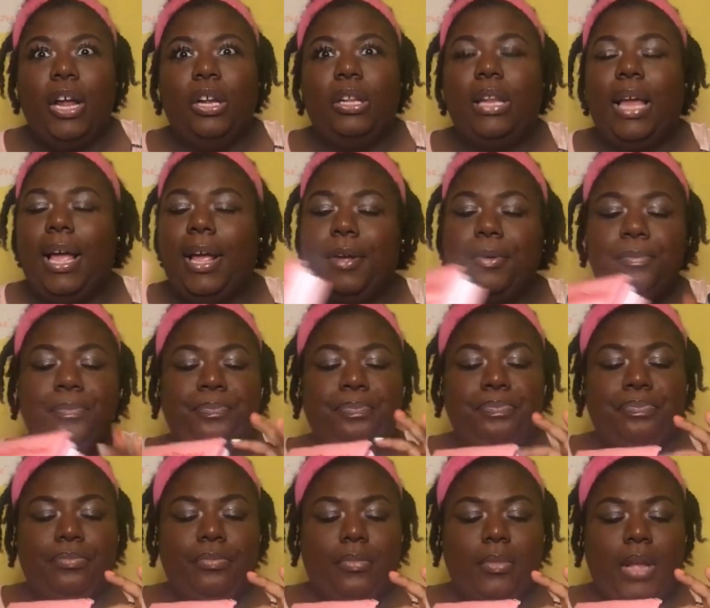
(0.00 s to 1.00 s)
Like,
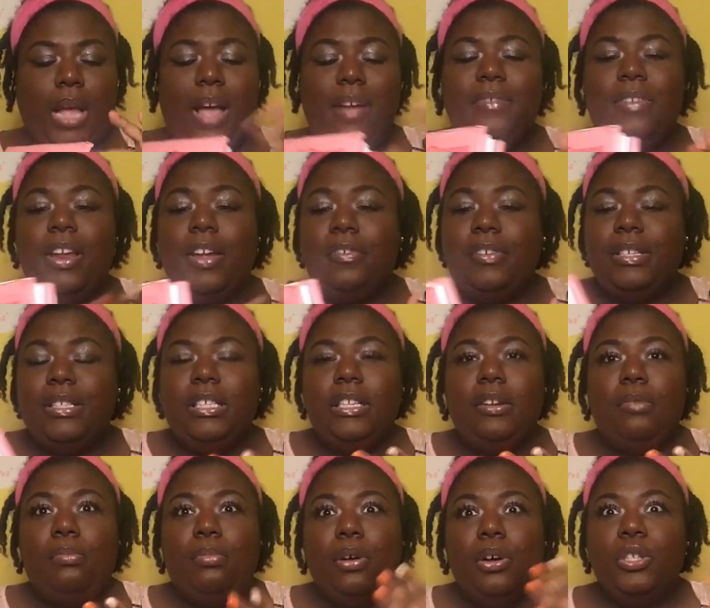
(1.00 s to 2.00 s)
I've never seen a
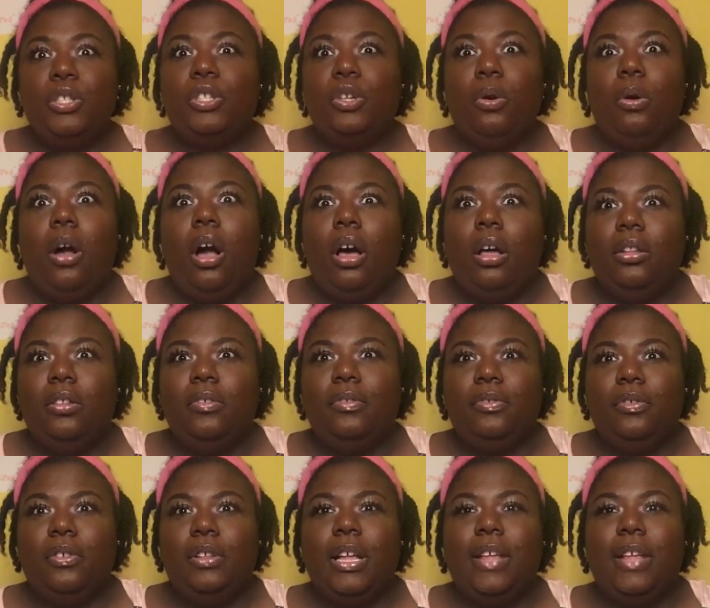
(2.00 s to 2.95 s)
book so colorful,